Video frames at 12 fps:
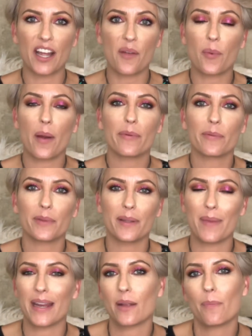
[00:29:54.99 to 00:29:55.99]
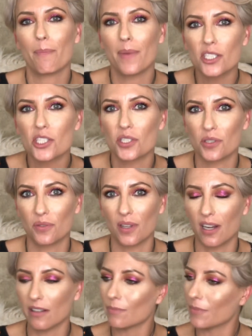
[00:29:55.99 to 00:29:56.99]
I probably made it much too
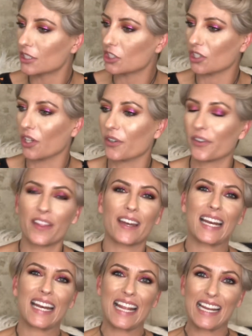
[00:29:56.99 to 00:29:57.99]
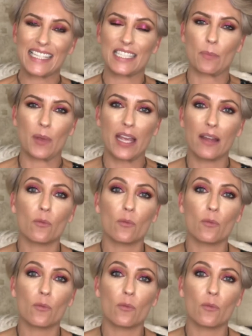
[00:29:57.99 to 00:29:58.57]
long, much longer than it needed to be,